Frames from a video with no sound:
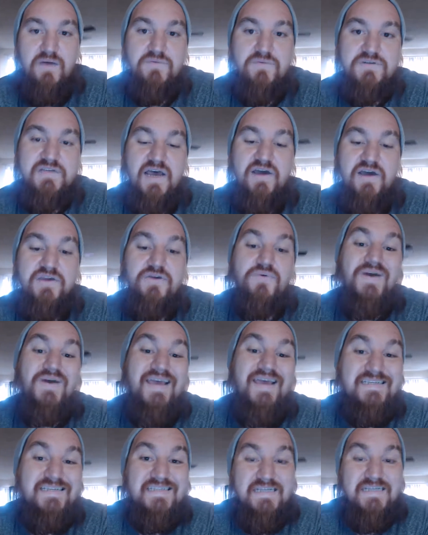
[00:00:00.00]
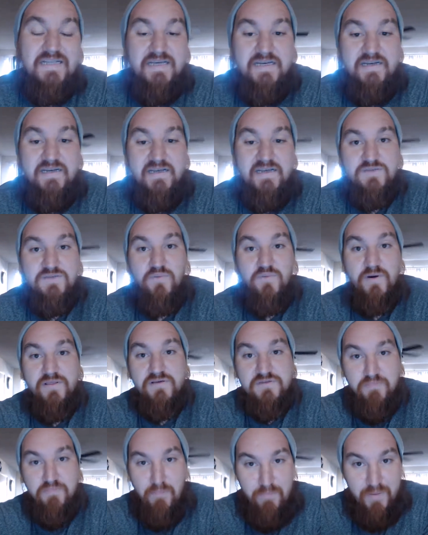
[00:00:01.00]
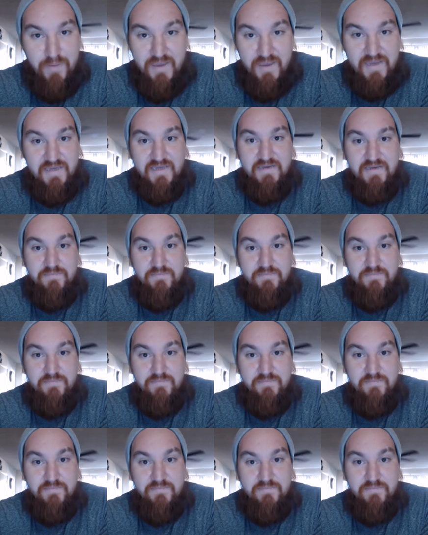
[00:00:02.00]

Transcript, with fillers: will tell you insulin is one of those big